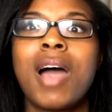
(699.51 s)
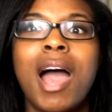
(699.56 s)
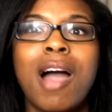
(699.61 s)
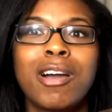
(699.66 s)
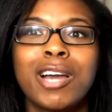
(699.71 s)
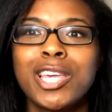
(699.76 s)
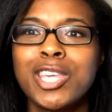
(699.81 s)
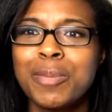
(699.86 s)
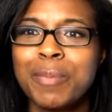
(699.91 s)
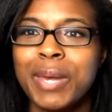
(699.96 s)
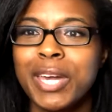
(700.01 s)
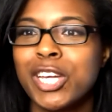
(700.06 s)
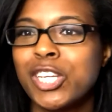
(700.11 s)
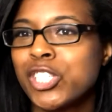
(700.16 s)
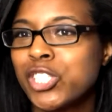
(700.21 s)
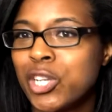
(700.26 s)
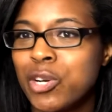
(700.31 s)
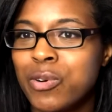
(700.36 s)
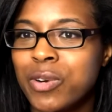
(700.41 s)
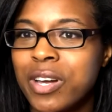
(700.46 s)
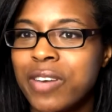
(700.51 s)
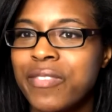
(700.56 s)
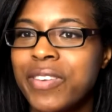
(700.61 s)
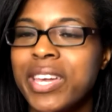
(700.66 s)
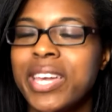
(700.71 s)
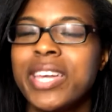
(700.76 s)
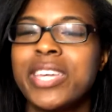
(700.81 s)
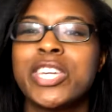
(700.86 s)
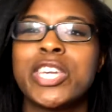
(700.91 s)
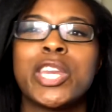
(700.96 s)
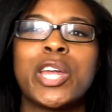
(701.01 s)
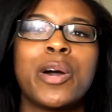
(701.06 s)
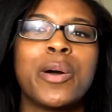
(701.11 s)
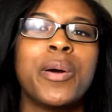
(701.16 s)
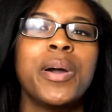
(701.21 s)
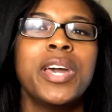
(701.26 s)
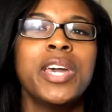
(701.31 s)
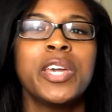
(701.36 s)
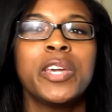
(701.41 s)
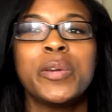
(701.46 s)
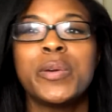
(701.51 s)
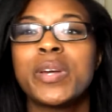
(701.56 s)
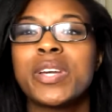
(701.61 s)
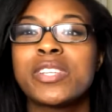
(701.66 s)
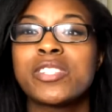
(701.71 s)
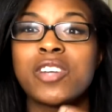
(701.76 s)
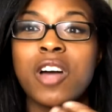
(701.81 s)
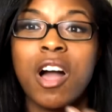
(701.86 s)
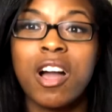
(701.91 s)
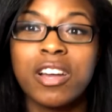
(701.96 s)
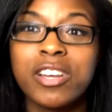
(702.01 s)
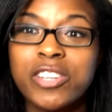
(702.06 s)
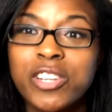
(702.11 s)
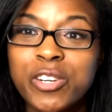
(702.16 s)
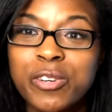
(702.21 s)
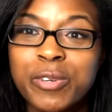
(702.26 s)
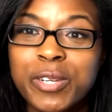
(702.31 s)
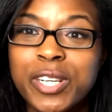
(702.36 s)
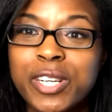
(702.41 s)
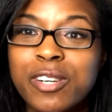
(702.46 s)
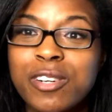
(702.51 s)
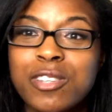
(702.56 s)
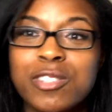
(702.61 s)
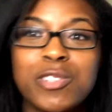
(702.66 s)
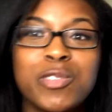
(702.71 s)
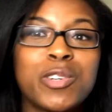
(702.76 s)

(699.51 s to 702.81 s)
How can you make a joke of it? You can talk in your reels,